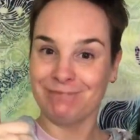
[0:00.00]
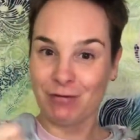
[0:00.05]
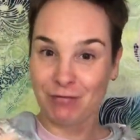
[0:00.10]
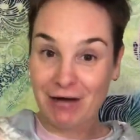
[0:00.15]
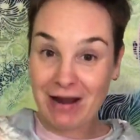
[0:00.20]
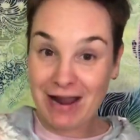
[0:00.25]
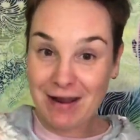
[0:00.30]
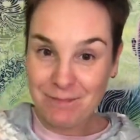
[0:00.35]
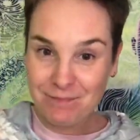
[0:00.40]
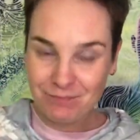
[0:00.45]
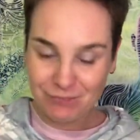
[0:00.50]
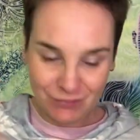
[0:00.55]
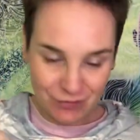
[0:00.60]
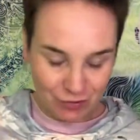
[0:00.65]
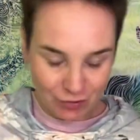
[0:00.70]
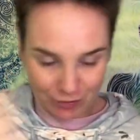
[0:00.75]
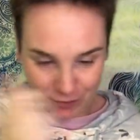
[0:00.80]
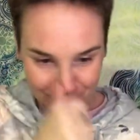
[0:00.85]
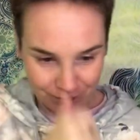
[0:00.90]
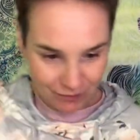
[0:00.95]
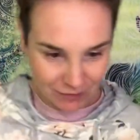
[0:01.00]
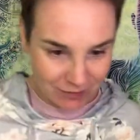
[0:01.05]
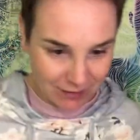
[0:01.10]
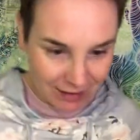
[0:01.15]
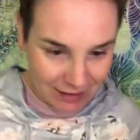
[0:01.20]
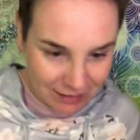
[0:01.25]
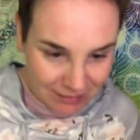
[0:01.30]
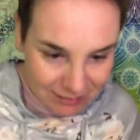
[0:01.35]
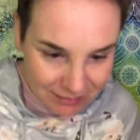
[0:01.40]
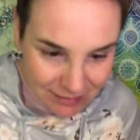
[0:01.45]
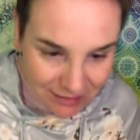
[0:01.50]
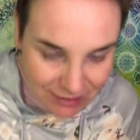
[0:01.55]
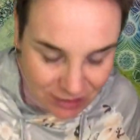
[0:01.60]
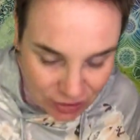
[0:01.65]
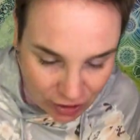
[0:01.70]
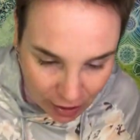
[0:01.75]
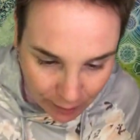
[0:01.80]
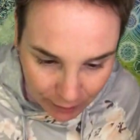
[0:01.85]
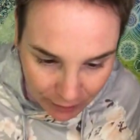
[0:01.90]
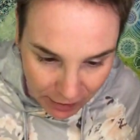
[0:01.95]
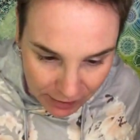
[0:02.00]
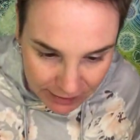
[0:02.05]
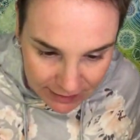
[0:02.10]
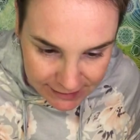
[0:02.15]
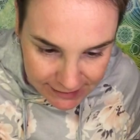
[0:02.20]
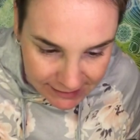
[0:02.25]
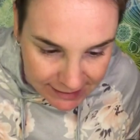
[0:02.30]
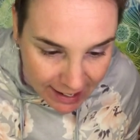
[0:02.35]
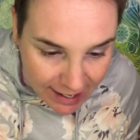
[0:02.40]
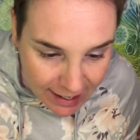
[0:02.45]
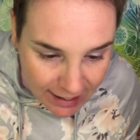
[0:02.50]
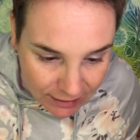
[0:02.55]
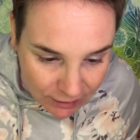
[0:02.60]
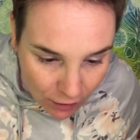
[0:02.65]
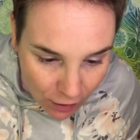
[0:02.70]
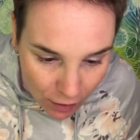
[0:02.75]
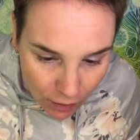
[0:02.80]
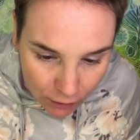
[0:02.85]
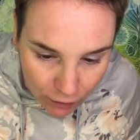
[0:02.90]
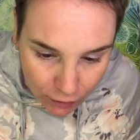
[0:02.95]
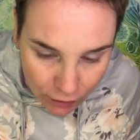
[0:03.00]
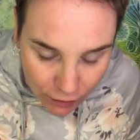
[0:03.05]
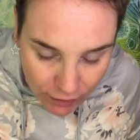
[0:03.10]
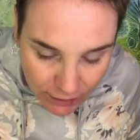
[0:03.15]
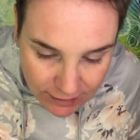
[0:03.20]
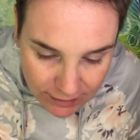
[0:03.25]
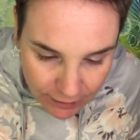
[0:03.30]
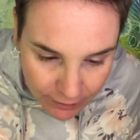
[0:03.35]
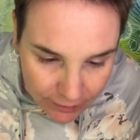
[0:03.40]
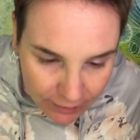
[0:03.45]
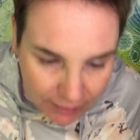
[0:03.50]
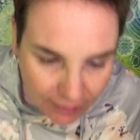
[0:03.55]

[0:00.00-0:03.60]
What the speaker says: Right? So C sharp on the side, all good.